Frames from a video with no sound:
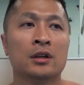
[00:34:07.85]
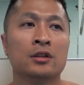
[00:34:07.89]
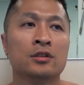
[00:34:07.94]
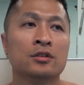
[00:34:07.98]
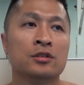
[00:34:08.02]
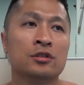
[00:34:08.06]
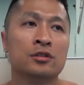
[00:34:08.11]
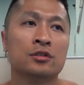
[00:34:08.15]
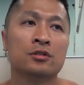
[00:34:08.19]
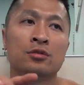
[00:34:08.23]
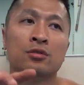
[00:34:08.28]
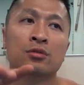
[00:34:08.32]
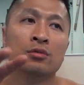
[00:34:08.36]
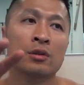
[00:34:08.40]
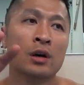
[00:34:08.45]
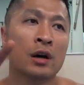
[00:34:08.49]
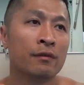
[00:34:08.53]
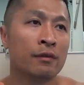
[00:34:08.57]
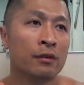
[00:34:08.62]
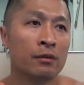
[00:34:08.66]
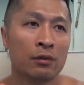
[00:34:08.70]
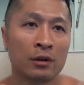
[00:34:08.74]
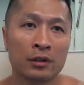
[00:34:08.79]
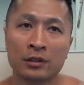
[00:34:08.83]
Just
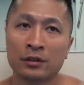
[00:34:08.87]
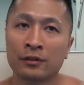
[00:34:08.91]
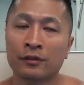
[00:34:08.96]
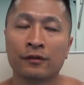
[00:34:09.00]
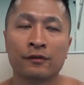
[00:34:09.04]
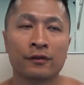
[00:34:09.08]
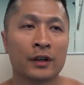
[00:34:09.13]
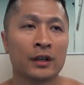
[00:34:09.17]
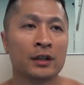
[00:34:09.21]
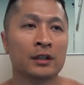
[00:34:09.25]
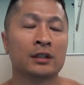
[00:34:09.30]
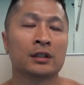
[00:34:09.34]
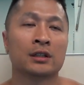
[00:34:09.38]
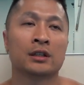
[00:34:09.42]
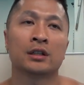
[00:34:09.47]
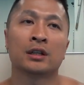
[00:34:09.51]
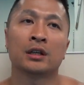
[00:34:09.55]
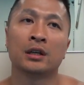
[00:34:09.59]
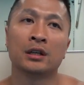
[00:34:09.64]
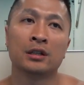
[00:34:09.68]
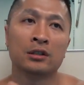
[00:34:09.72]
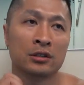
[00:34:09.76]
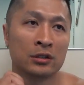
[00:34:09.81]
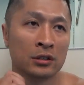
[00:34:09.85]
whoever wants to fight in the
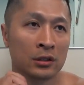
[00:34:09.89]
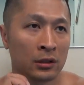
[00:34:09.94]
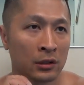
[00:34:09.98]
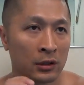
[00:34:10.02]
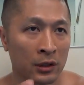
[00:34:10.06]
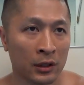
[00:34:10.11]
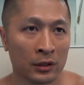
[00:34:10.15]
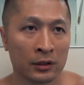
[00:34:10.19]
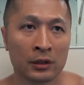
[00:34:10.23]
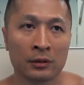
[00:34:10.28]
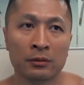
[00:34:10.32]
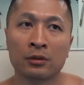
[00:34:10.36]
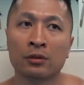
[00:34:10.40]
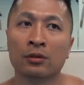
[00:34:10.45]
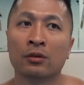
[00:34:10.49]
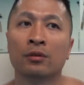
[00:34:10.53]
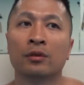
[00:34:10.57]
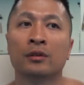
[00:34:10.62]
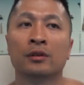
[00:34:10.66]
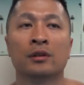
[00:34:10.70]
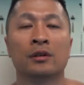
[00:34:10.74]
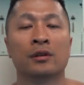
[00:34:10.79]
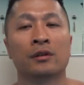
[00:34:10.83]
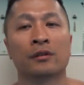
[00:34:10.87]
cage, just let them go
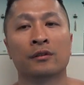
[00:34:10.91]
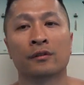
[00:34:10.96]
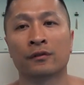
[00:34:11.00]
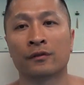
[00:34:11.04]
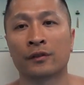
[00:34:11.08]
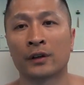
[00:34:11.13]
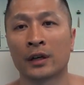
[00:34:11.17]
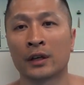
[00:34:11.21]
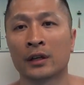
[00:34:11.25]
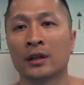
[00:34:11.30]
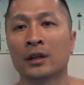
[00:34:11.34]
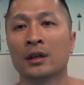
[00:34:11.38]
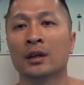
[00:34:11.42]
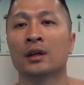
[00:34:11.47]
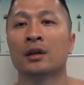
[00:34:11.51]
in there and fight.